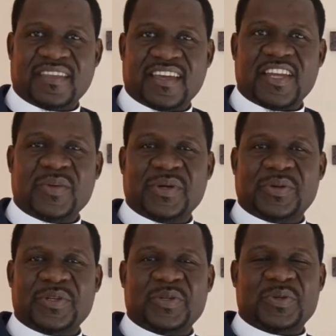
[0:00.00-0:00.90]
and we
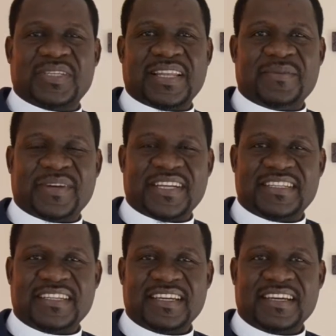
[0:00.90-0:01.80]
continue to
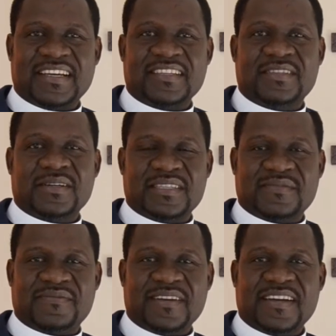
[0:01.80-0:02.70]
celebrate
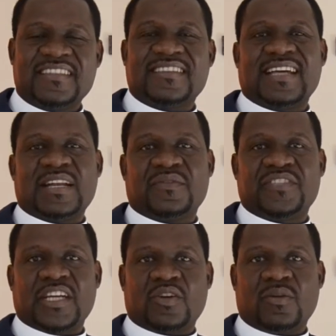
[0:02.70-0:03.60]
Joseph, the son of
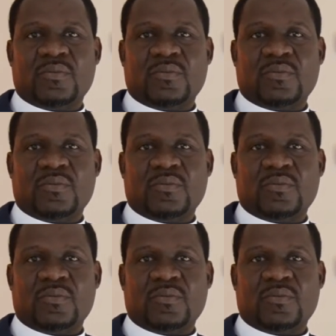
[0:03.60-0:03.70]
Jacob.